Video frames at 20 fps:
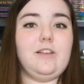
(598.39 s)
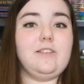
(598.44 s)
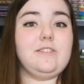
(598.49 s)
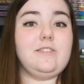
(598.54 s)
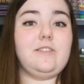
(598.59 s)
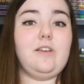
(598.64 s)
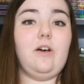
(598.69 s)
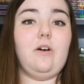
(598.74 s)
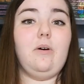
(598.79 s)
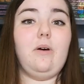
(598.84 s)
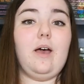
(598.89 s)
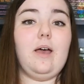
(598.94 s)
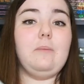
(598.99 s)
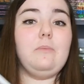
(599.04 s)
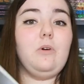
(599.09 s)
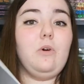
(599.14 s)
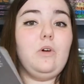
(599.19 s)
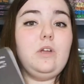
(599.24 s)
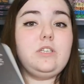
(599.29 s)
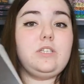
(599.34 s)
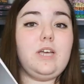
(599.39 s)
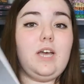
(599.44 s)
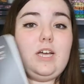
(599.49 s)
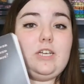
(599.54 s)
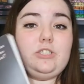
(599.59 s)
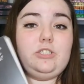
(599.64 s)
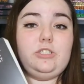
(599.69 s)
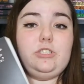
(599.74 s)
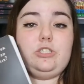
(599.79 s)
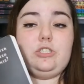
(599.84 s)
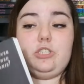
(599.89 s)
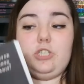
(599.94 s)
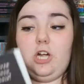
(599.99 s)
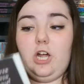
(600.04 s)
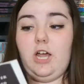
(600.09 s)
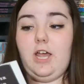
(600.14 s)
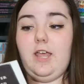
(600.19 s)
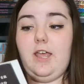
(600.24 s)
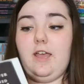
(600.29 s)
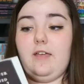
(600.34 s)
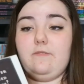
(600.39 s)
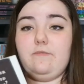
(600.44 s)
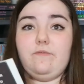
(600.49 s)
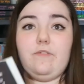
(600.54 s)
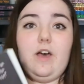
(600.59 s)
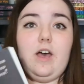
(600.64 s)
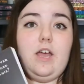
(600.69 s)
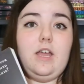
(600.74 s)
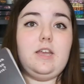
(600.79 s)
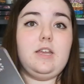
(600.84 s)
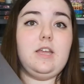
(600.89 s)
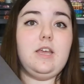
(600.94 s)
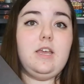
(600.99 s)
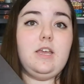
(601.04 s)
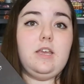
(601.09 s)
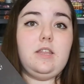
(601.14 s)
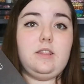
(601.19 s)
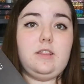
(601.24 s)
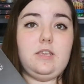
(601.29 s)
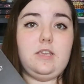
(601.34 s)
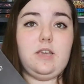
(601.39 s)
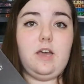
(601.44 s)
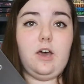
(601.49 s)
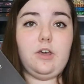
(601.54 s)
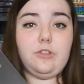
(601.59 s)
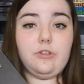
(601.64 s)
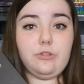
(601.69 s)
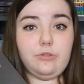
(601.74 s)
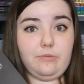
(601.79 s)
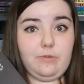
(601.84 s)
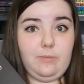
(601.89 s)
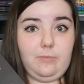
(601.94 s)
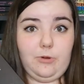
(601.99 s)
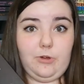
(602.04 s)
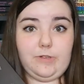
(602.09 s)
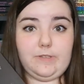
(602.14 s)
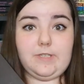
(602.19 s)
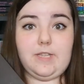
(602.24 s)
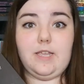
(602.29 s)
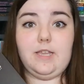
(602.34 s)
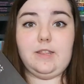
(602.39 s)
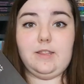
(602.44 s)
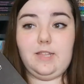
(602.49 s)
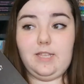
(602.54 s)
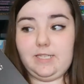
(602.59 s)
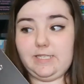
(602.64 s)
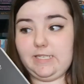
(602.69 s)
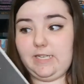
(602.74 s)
So I'm going to actually try and find the other three books in this